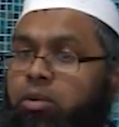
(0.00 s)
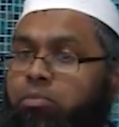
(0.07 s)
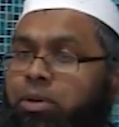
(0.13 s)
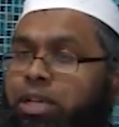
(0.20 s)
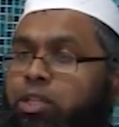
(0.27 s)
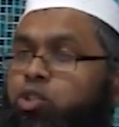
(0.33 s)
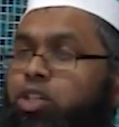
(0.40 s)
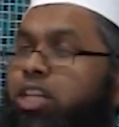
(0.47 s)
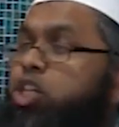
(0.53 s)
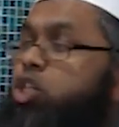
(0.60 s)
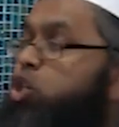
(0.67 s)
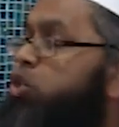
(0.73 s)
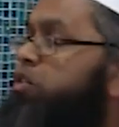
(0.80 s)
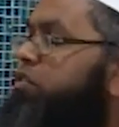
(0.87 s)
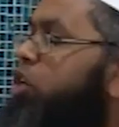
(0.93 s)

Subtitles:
Because to tell the truth, a